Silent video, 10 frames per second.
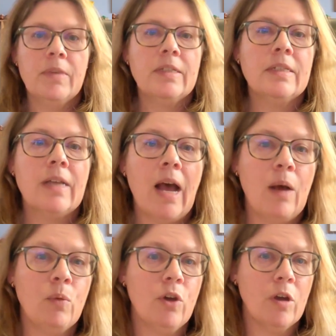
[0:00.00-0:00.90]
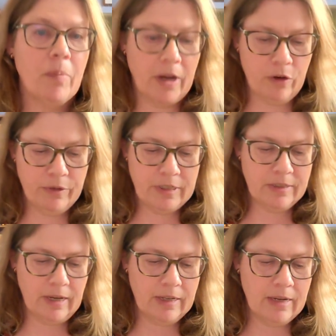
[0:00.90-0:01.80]
This is artwork by Chris
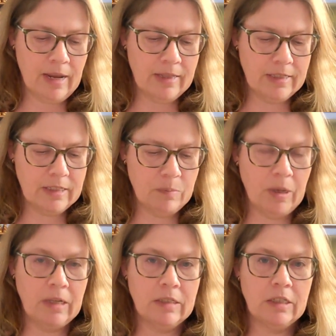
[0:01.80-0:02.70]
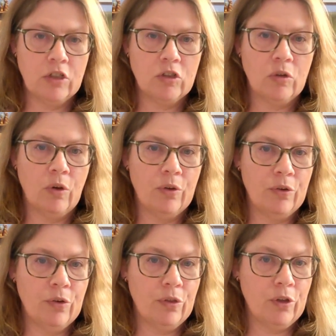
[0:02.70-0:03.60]
Dunn, and this is being stitched
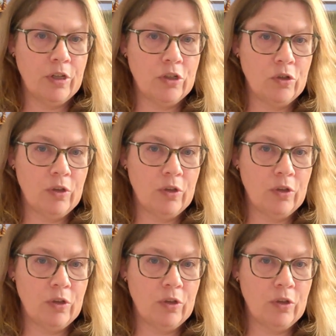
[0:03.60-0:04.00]
on a 32